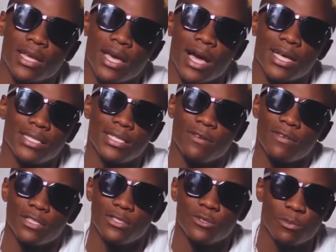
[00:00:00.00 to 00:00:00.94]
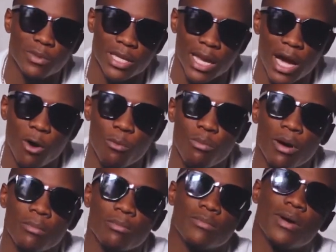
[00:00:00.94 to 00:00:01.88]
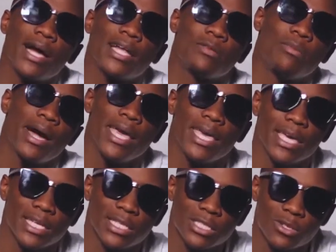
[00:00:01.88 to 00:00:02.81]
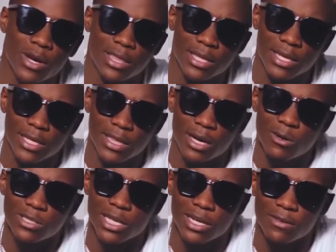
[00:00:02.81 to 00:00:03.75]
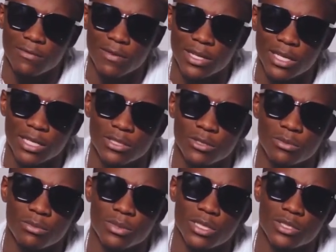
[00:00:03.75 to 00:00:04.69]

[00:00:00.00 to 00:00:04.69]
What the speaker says: has ever dropped an album at my age. So I think that was an advantage on me.